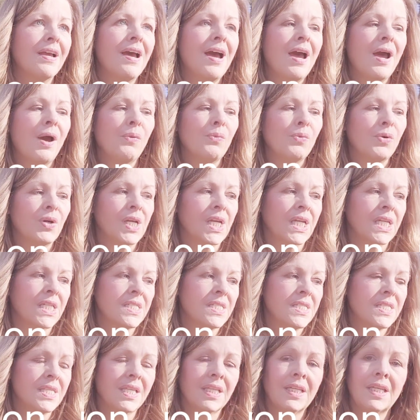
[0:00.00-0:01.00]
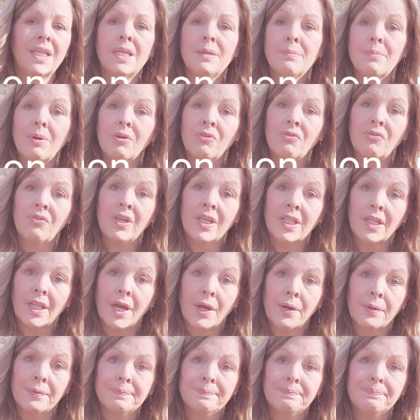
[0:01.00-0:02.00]
got was the Nemo
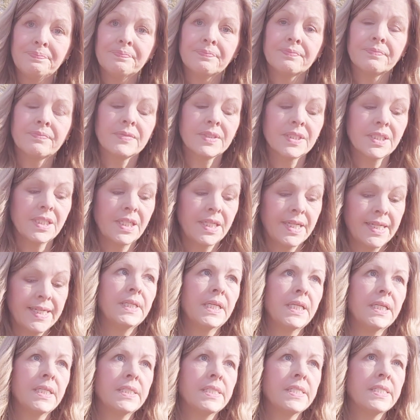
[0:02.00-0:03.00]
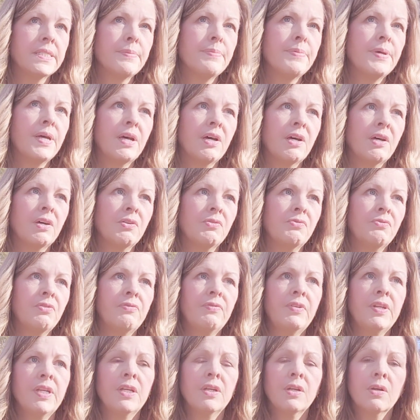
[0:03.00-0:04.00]
Philo. It's a
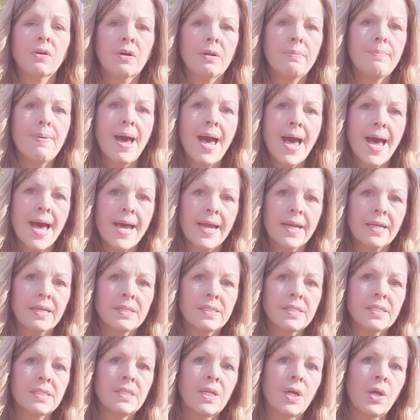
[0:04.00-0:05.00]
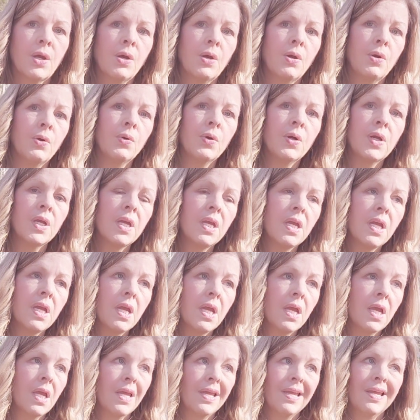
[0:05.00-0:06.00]
15-degree bag, so
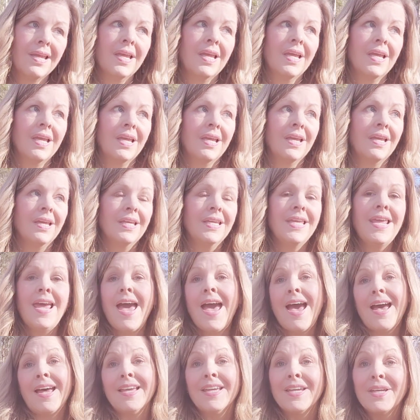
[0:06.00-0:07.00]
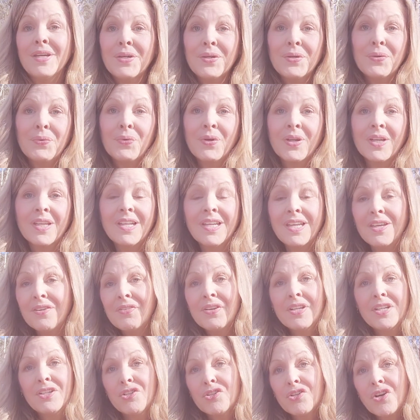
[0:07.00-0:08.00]
yeah, we're gonna
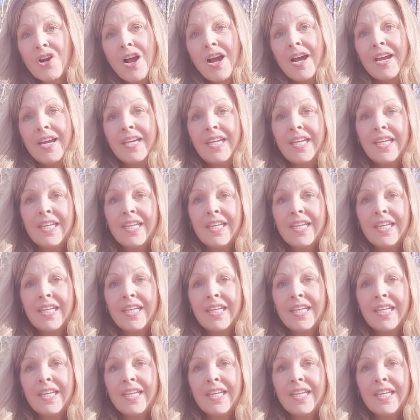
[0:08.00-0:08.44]
give it a try.